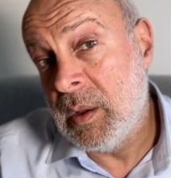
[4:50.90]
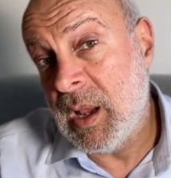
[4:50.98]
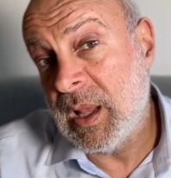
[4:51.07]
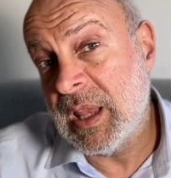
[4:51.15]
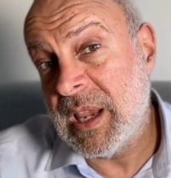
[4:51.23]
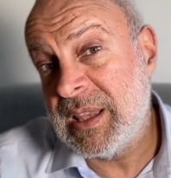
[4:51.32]

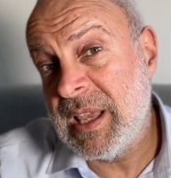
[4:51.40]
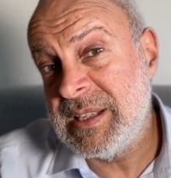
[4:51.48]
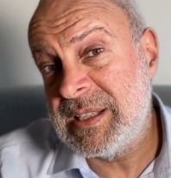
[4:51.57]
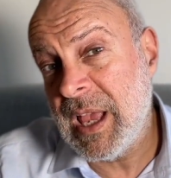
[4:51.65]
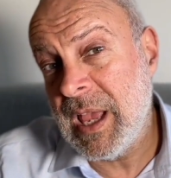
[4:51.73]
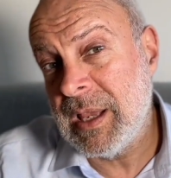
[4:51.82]
and like they
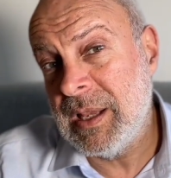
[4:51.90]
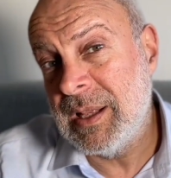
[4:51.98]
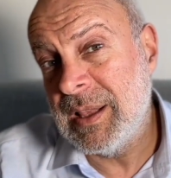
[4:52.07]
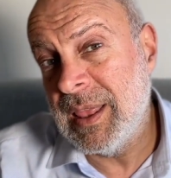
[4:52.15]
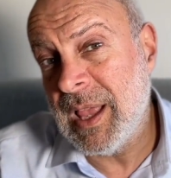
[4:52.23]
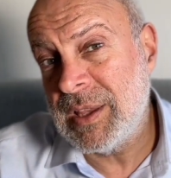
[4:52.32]
say,
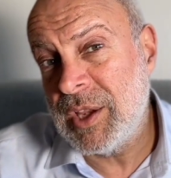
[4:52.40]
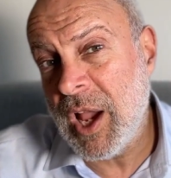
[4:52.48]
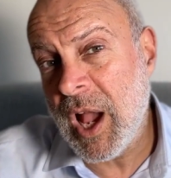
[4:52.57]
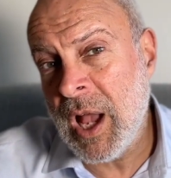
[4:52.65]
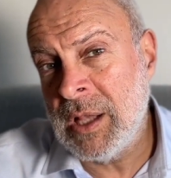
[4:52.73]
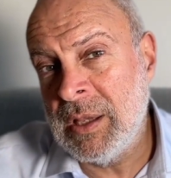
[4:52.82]
let
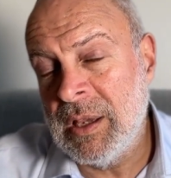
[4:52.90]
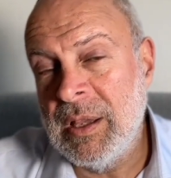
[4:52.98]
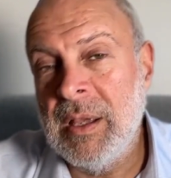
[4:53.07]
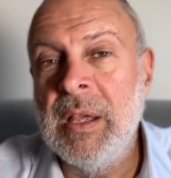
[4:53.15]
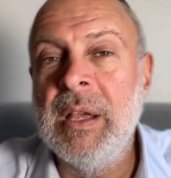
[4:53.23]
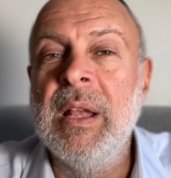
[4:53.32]
God,
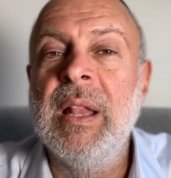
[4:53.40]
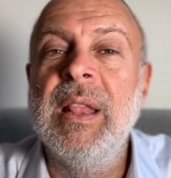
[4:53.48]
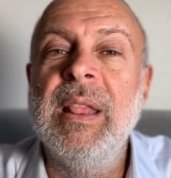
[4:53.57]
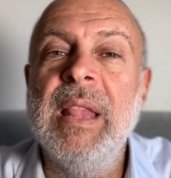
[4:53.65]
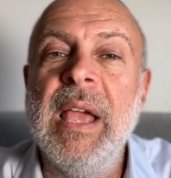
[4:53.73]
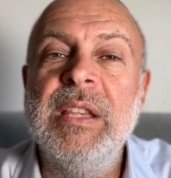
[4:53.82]

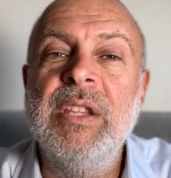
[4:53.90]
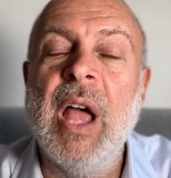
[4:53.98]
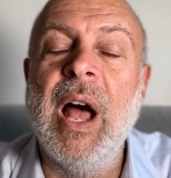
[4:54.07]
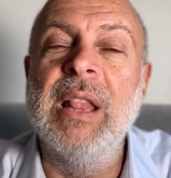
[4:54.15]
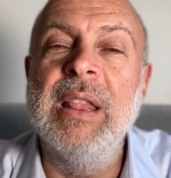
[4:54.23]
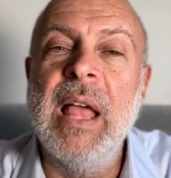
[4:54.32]
let
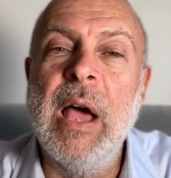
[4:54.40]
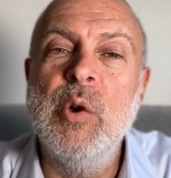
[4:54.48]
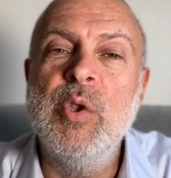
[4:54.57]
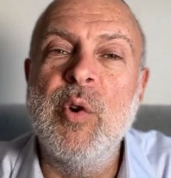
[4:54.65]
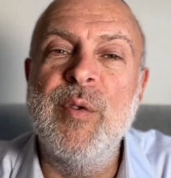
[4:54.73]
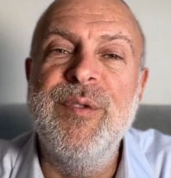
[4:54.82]
allow
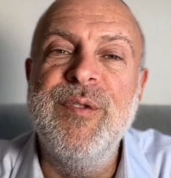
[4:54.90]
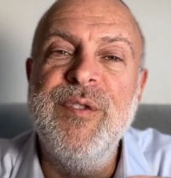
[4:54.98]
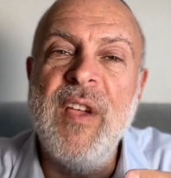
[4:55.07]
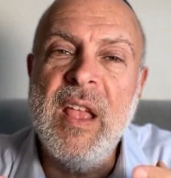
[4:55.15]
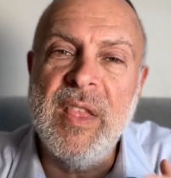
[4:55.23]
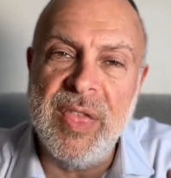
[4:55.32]
your
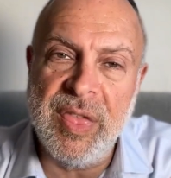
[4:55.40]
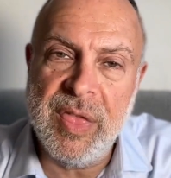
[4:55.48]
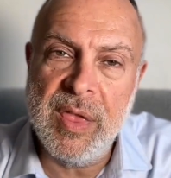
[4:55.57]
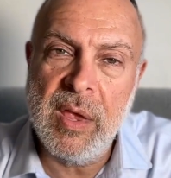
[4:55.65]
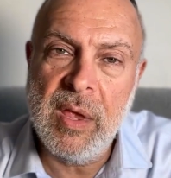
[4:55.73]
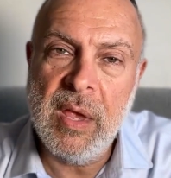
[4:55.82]

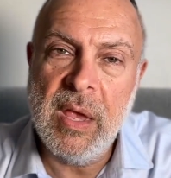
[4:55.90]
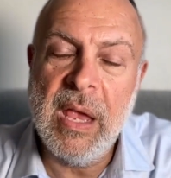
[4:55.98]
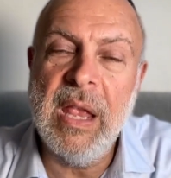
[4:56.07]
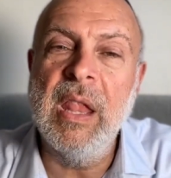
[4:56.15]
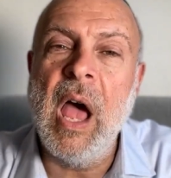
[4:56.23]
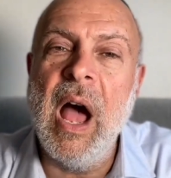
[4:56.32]
faith
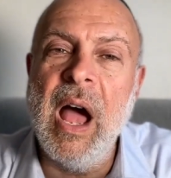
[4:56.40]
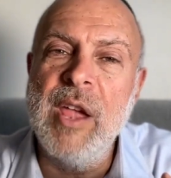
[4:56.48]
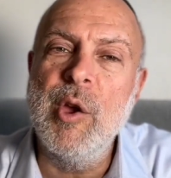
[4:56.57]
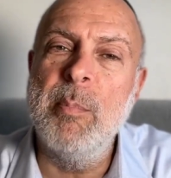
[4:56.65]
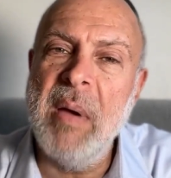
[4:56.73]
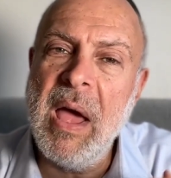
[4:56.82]
in
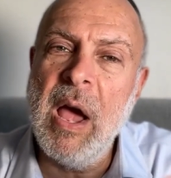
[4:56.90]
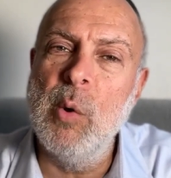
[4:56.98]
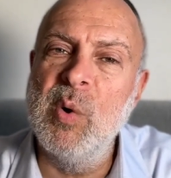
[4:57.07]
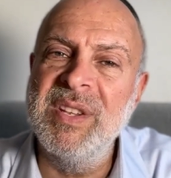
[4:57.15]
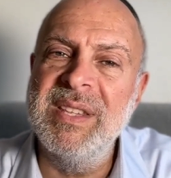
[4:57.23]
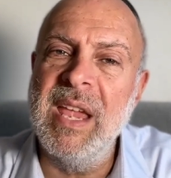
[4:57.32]
higher
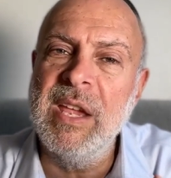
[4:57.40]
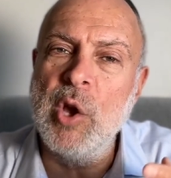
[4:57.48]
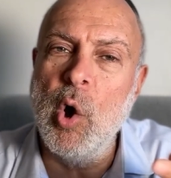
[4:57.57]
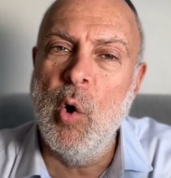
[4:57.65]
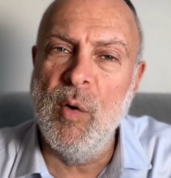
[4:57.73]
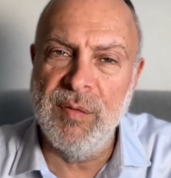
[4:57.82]
power take
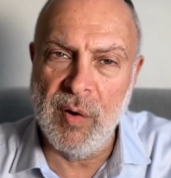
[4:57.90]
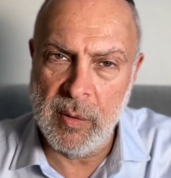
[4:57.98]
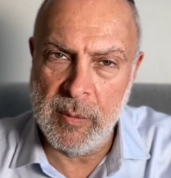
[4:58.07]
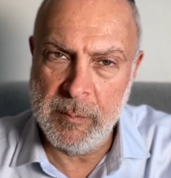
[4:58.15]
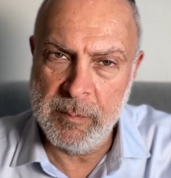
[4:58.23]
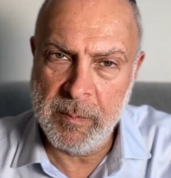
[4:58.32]

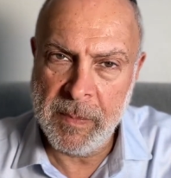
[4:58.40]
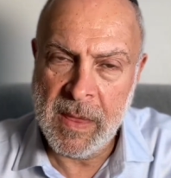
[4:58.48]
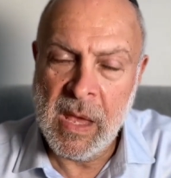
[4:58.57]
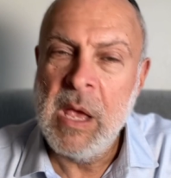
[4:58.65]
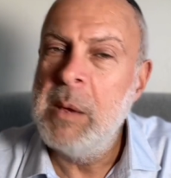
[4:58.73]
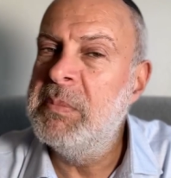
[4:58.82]
over
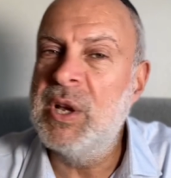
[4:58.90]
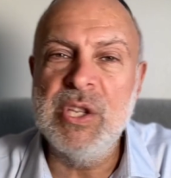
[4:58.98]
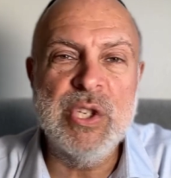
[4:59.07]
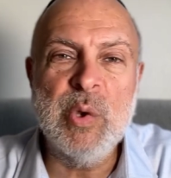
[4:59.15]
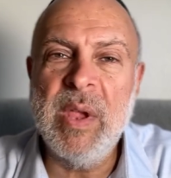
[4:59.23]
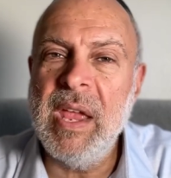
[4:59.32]

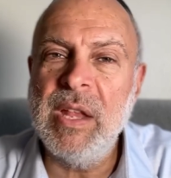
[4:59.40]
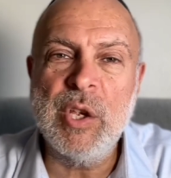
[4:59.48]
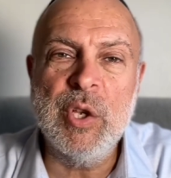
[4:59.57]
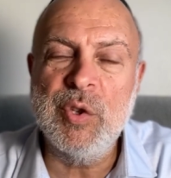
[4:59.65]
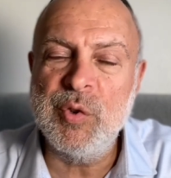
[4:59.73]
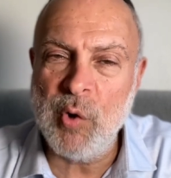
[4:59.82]
because you can't
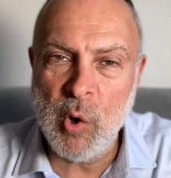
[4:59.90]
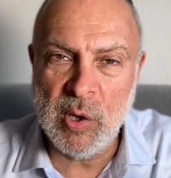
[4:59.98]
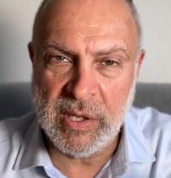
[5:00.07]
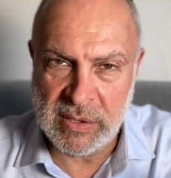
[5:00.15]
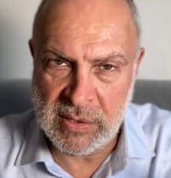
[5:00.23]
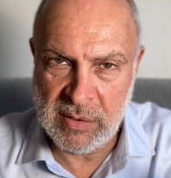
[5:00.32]

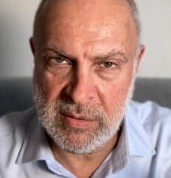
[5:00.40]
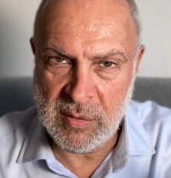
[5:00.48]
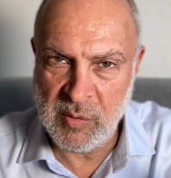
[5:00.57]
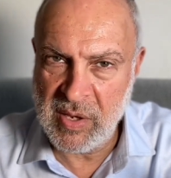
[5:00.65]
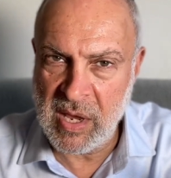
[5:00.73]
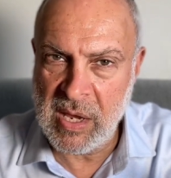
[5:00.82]
control it,
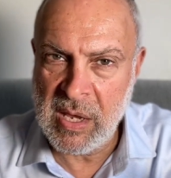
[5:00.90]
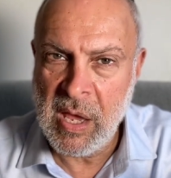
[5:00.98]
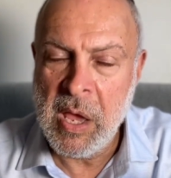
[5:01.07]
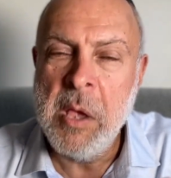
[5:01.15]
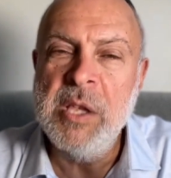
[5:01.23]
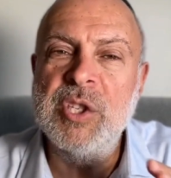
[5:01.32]
okay?
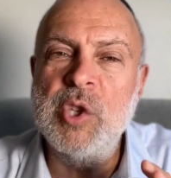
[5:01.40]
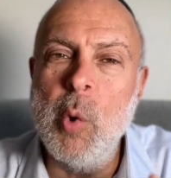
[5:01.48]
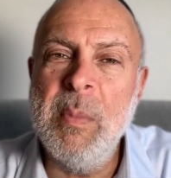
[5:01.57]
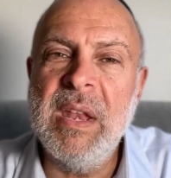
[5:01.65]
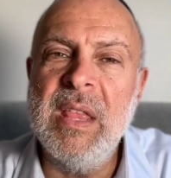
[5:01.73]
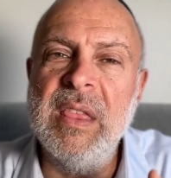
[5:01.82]
So
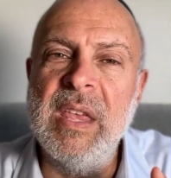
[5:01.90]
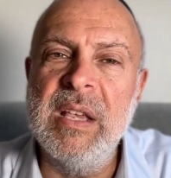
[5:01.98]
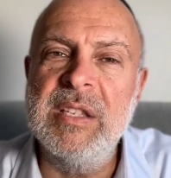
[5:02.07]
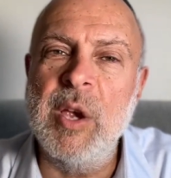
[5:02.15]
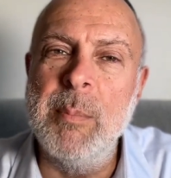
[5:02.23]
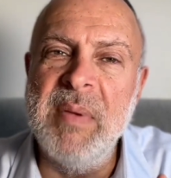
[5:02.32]
many
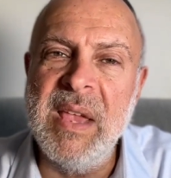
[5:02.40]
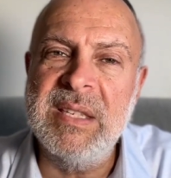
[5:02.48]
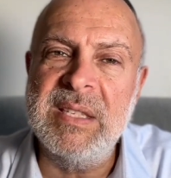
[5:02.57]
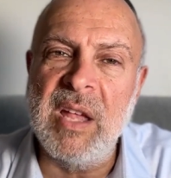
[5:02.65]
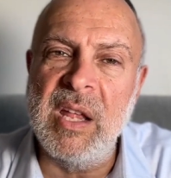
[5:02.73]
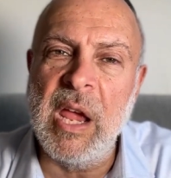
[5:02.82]
things are
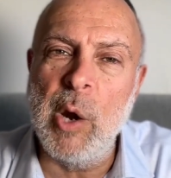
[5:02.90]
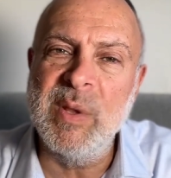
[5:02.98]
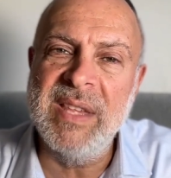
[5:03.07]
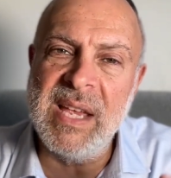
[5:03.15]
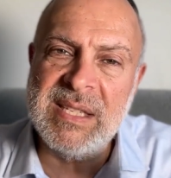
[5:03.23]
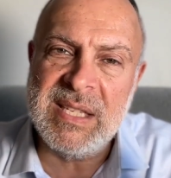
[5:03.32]
based on our
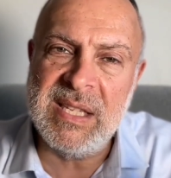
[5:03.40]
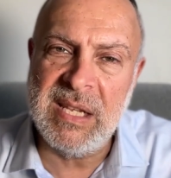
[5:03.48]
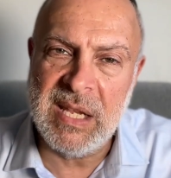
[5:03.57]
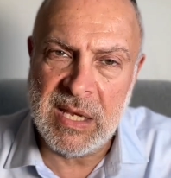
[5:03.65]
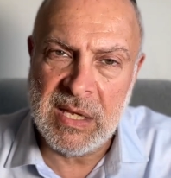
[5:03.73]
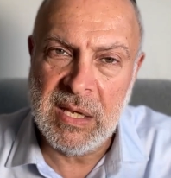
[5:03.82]

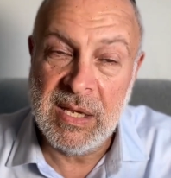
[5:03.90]
destiny